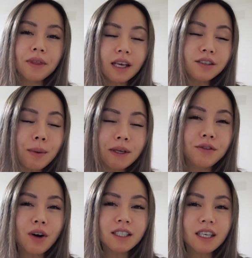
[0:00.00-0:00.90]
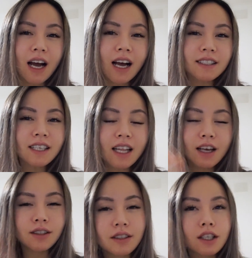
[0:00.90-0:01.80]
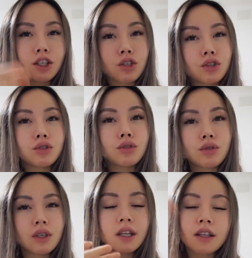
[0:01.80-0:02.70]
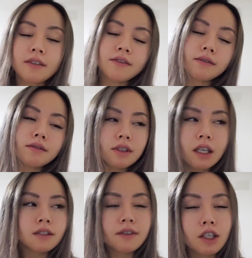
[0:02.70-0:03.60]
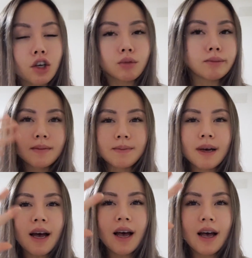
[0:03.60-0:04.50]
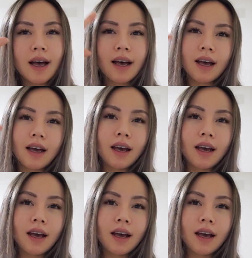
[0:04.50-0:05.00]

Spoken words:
Thanks so much for watching, guys. And I'll see you in the next video. Bye.